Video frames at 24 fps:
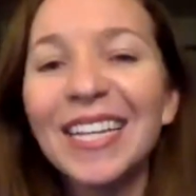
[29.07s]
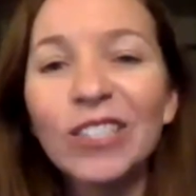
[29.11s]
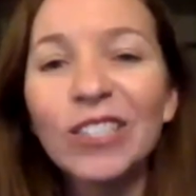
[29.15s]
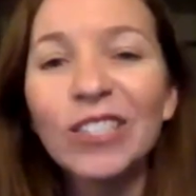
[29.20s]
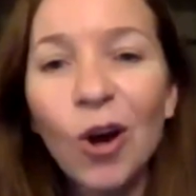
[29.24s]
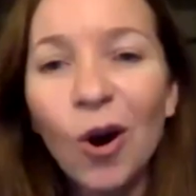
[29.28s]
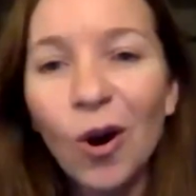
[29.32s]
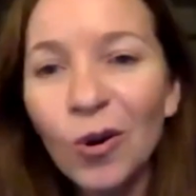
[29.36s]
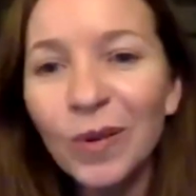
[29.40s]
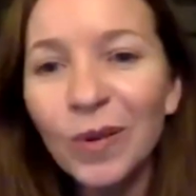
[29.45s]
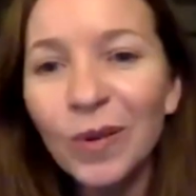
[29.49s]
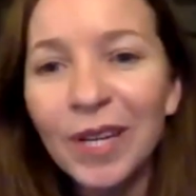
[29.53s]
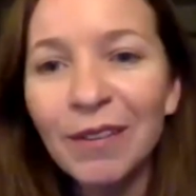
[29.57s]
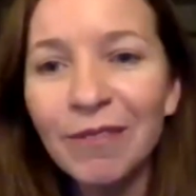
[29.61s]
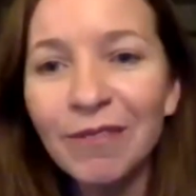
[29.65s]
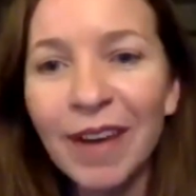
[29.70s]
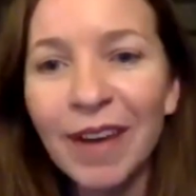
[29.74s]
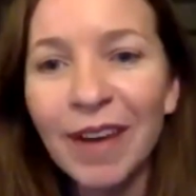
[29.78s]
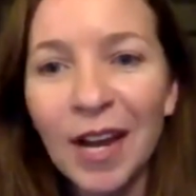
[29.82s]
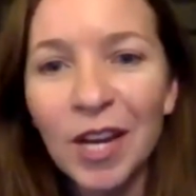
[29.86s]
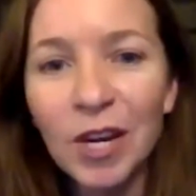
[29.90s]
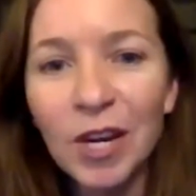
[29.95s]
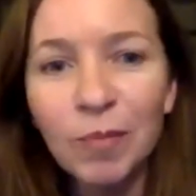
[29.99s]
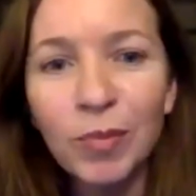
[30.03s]
Totally
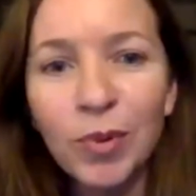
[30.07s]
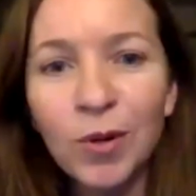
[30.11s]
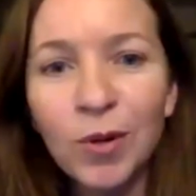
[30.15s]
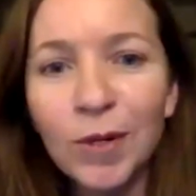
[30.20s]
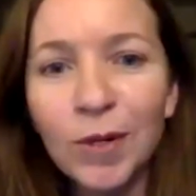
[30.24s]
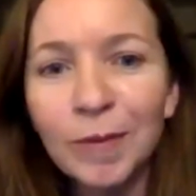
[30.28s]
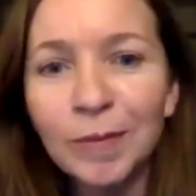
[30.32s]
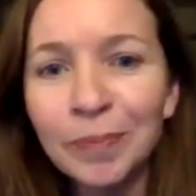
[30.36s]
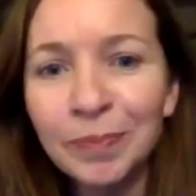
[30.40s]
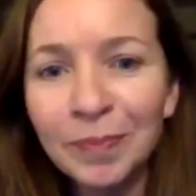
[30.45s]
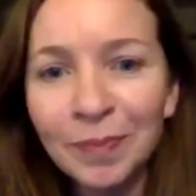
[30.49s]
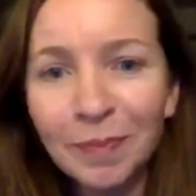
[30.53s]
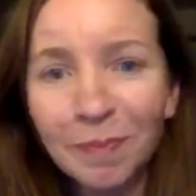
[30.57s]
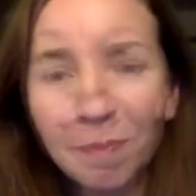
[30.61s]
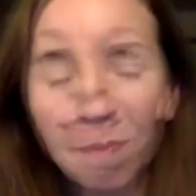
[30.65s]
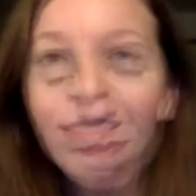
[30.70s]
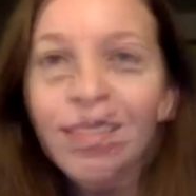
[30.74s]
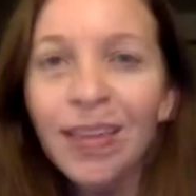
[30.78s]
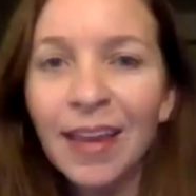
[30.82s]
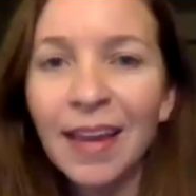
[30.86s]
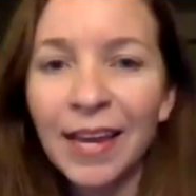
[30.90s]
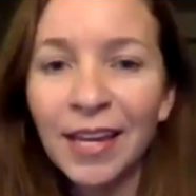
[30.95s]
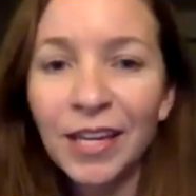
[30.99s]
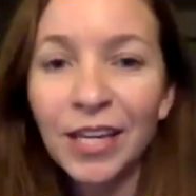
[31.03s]
invaluable.
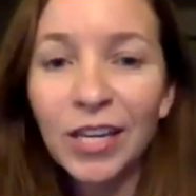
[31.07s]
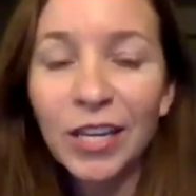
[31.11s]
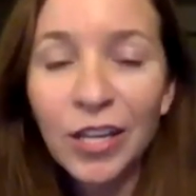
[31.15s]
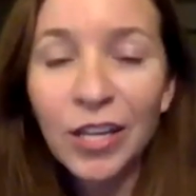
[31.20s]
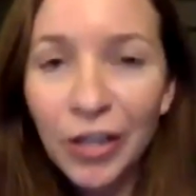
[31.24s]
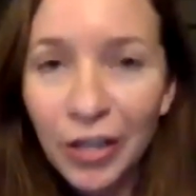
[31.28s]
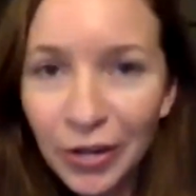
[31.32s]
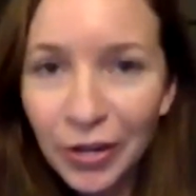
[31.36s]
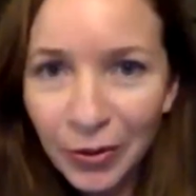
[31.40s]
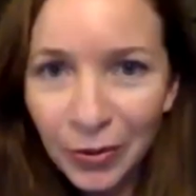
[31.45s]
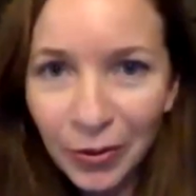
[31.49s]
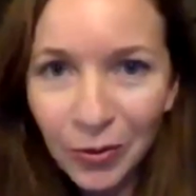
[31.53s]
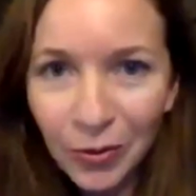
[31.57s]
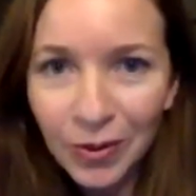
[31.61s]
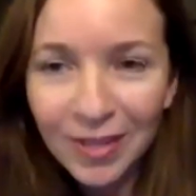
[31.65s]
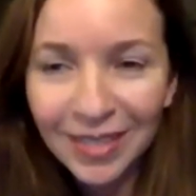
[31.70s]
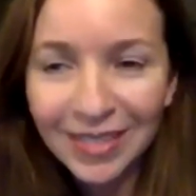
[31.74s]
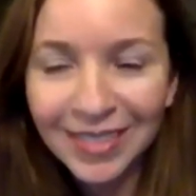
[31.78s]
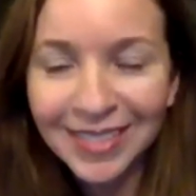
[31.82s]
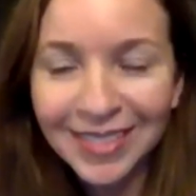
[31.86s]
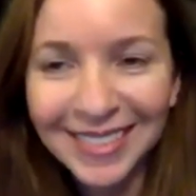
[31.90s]
Thank you.